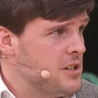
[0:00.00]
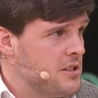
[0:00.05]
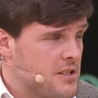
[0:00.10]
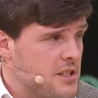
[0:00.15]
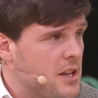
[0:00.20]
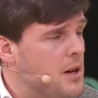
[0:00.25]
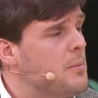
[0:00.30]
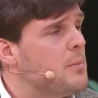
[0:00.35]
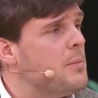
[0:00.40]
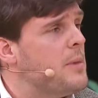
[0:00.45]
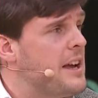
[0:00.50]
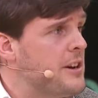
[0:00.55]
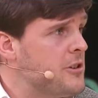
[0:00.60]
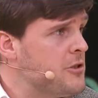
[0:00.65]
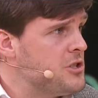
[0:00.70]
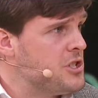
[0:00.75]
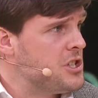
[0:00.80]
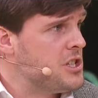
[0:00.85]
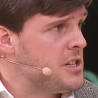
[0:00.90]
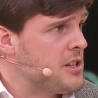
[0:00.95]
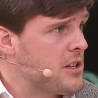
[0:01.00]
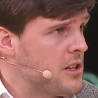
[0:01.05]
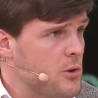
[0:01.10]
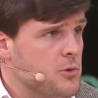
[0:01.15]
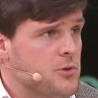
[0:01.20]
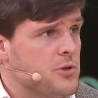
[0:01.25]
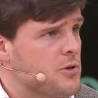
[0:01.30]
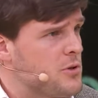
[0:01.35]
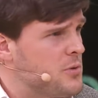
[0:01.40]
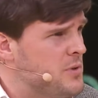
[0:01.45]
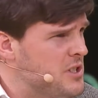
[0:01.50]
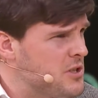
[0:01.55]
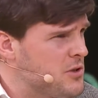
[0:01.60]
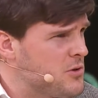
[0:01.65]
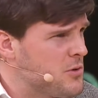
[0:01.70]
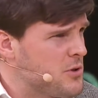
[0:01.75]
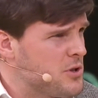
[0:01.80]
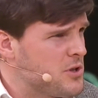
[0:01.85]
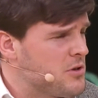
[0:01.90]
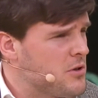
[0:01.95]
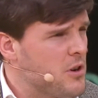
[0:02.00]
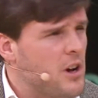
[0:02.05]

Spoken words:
some energy closer to its source.